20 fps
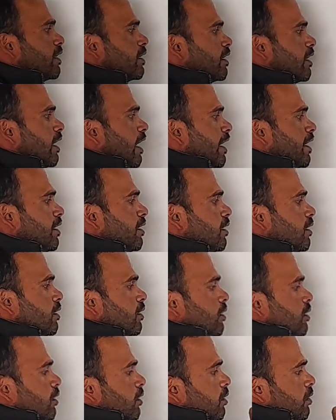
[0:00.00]
a line
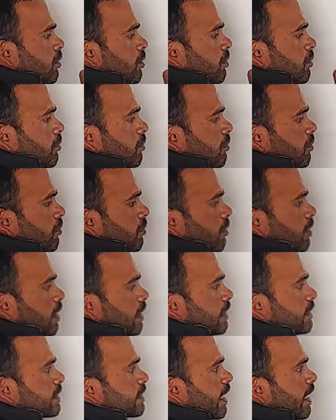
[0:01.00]

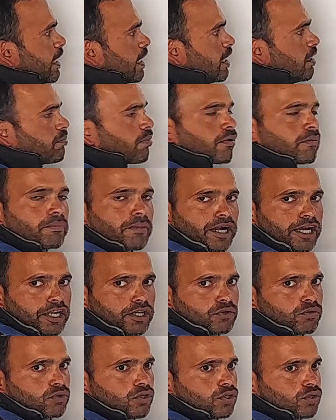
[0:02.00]
exactly
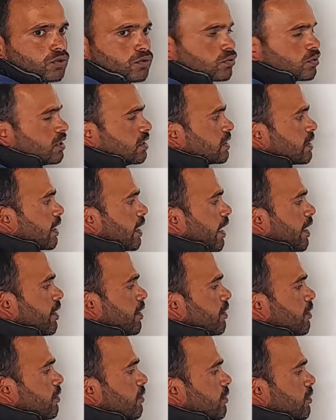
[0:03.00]
perpendicular to this line,
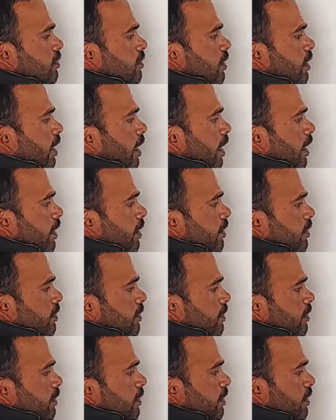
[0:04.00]
and
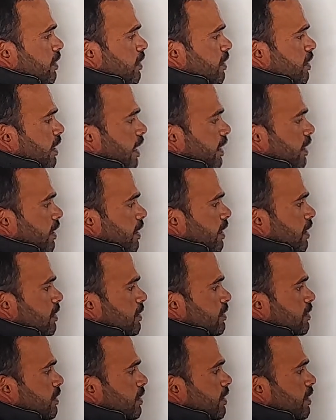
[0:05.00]
in that
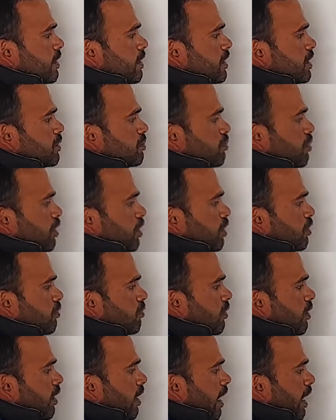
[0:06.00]
case this
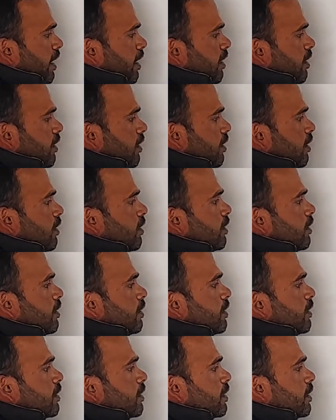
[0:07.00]
particular angle
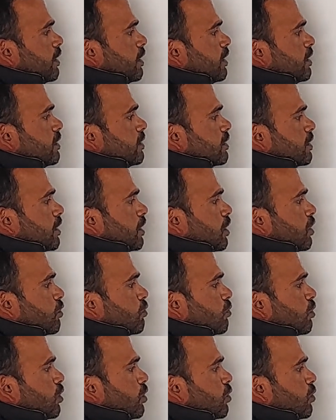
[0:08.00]
is
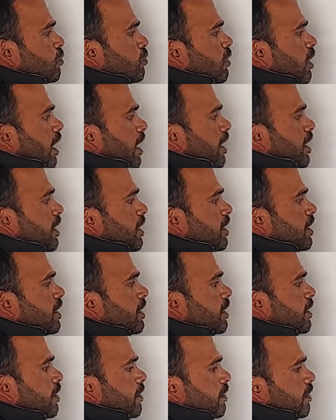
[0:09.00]
equal to 90
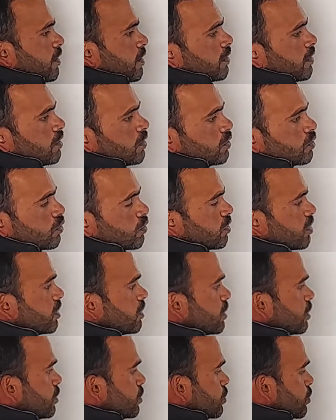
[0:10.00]
degree. So
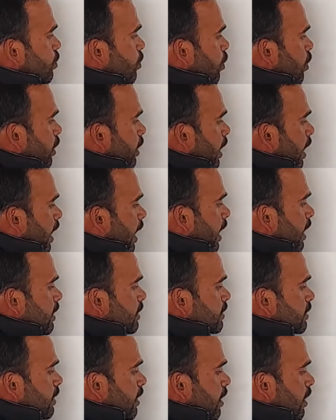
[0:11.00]
this is called
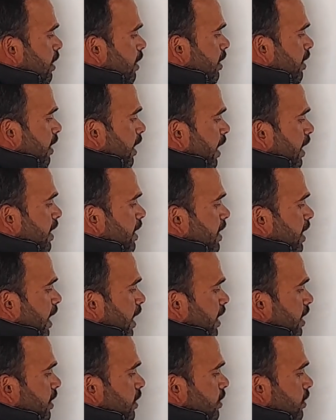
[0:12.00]
as a right
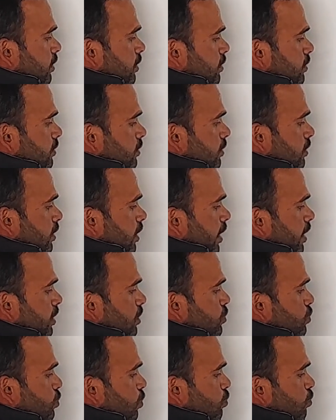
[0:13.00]
angle, right?
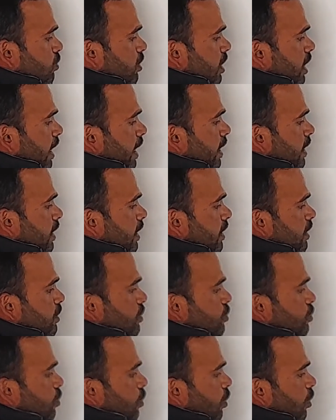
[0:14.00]
So one angle
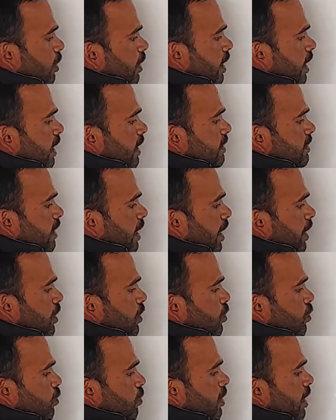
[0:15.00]
is called as
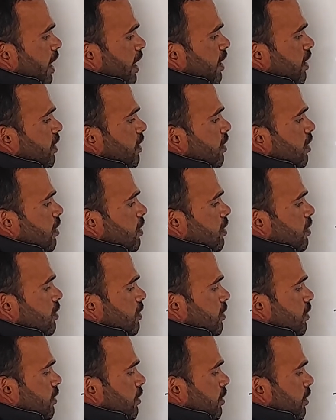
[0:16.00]
acute angle,
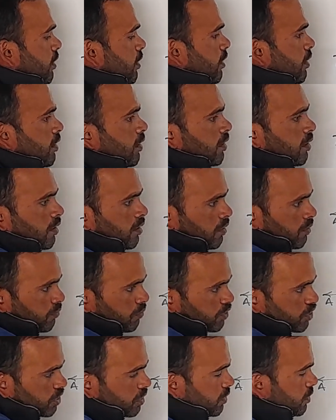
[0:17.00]

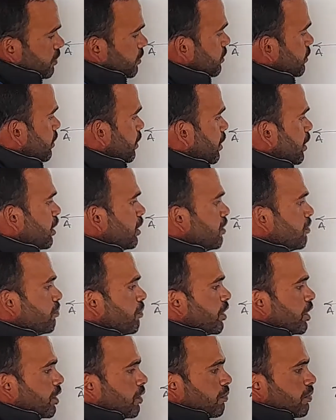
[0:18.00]
which is in
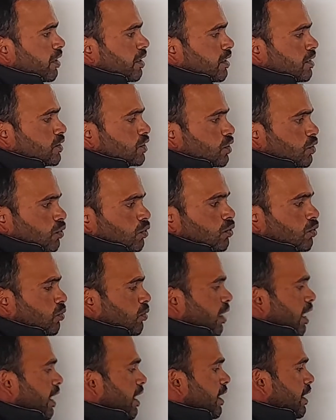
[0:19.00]
between 0 to
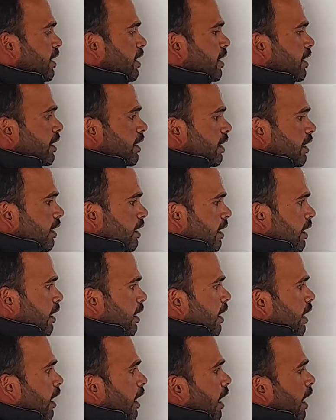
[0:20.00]
90 degree,
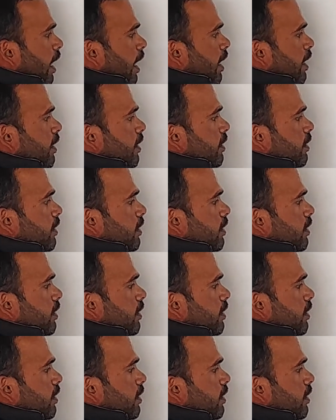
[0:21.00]
and